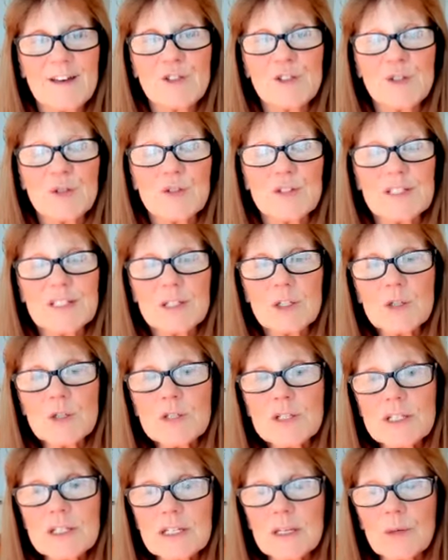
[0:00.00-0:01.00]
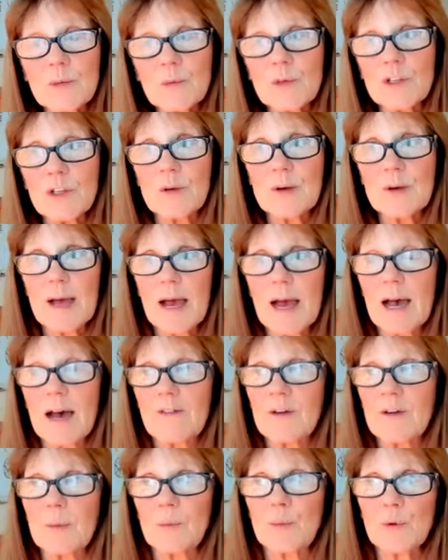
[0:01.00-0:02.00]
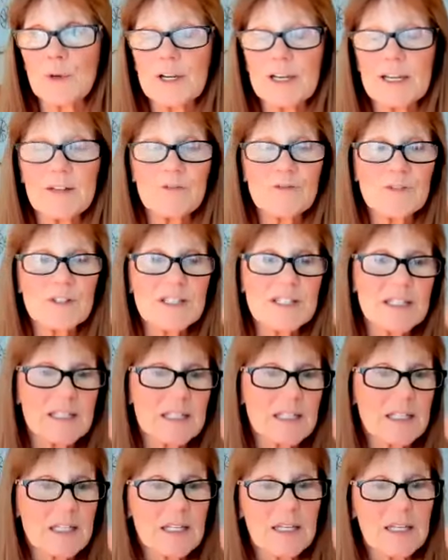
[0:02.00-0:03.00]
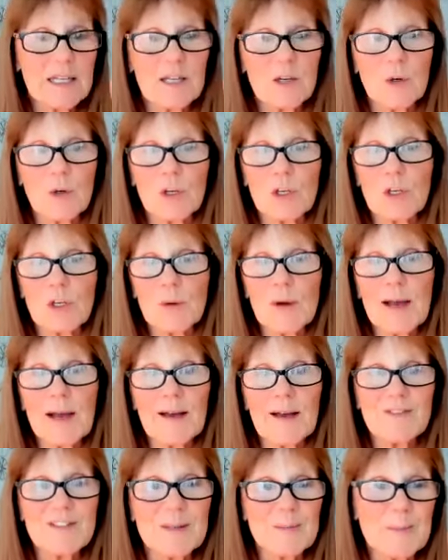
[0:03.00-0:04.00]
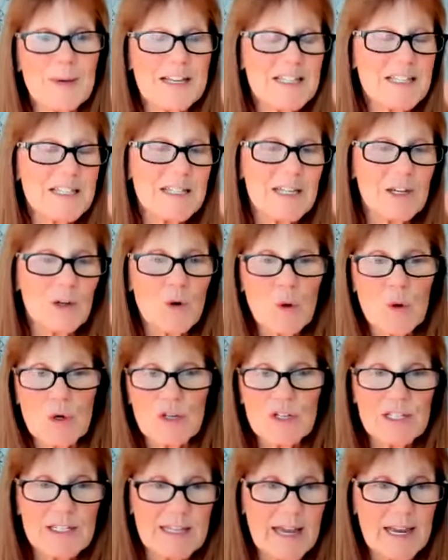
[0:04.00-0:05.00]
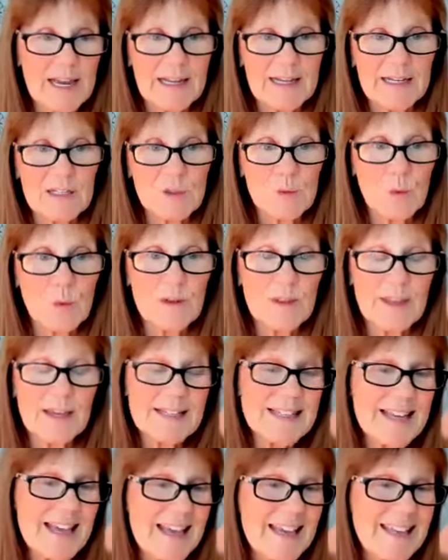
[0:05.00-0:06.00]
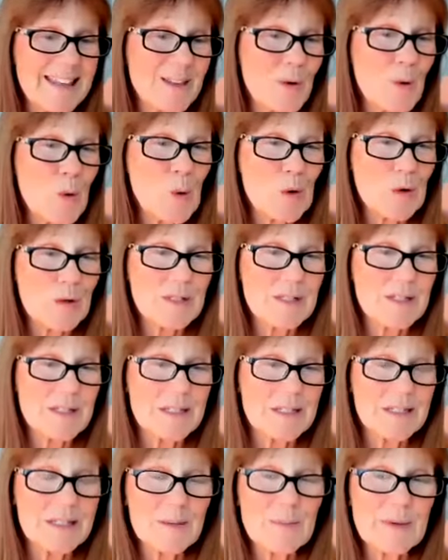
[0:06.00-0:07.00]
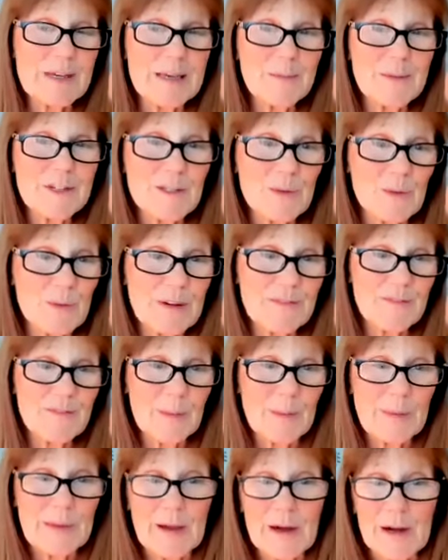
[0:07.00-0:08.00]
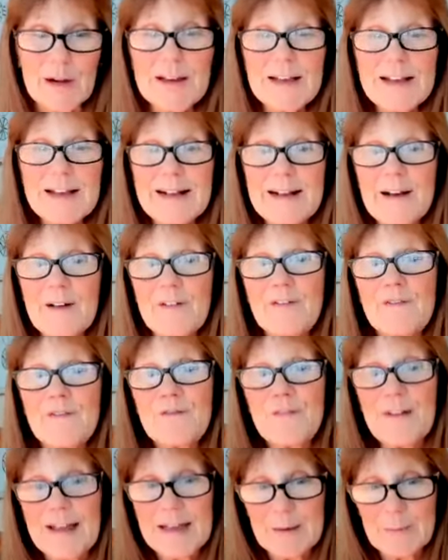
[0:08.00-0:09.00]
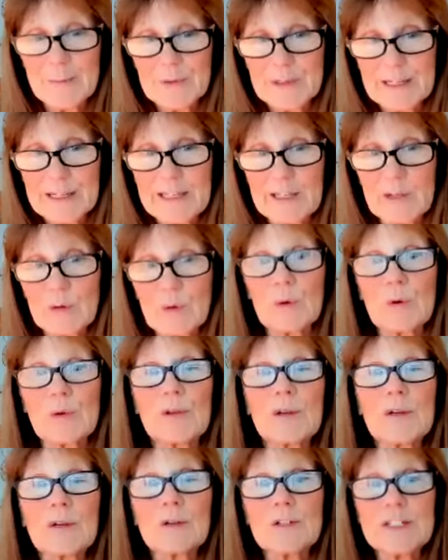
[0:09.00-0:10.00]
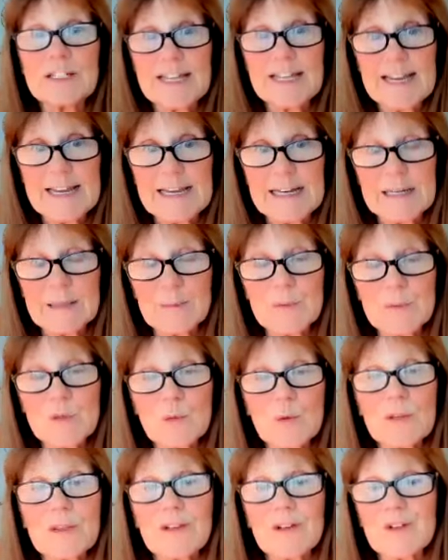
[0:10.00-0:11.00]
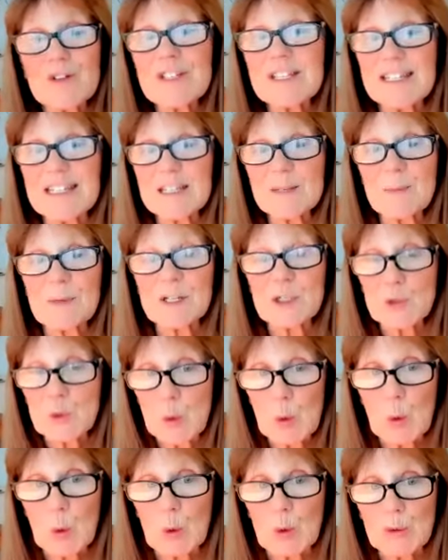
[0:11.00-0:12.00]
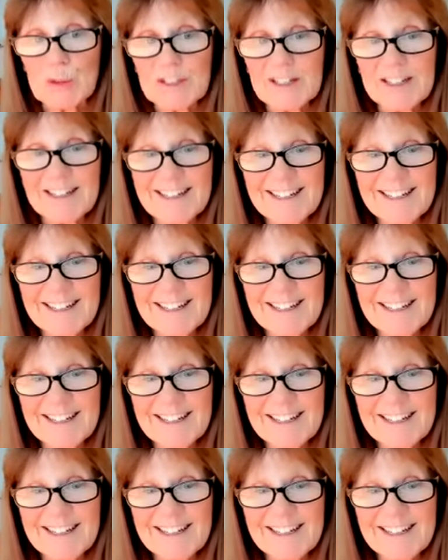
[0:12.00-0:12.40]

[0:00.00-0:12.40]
So it's interesting when you have a breeding facility or you have domestic horse settings where they take the horses, the babies, away from their family or their dams when they're 6 months old